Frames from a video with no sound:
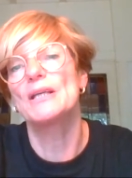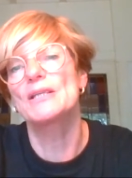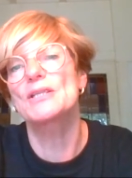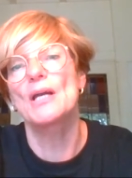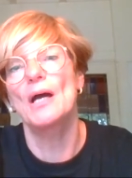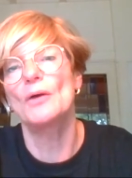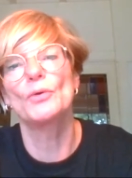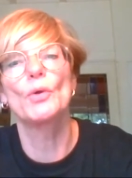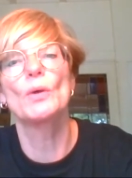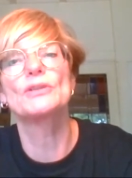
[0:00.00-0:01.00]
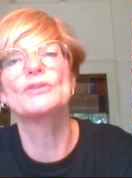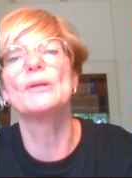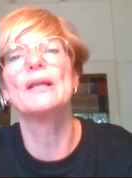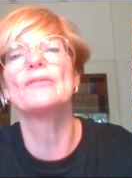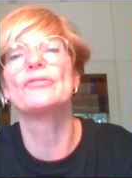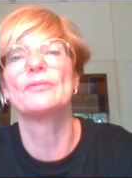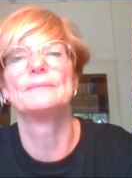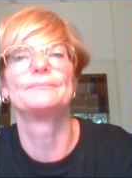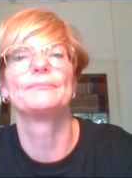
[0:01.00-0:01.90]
is, how do you want to live?